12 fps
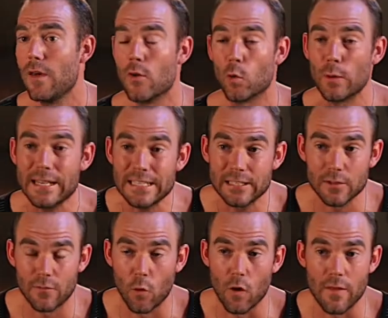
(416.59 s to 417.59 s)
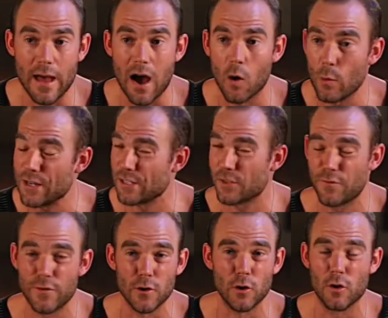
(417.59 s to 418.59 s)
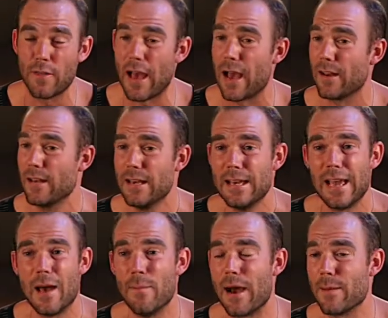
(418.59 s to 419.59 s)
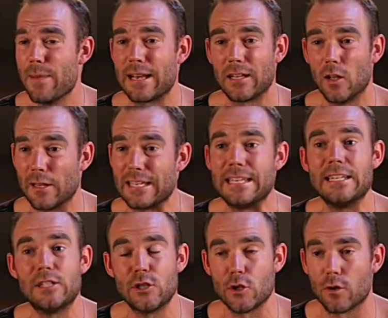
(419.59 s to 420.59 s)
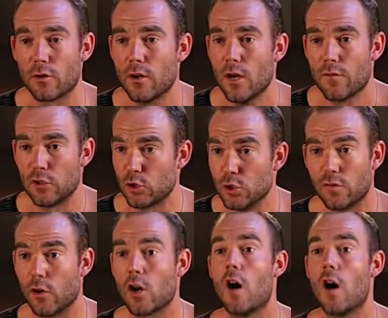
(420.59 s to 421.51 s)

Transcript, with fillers: And the reason for that, we just feel that it might make it a little easier for students to feel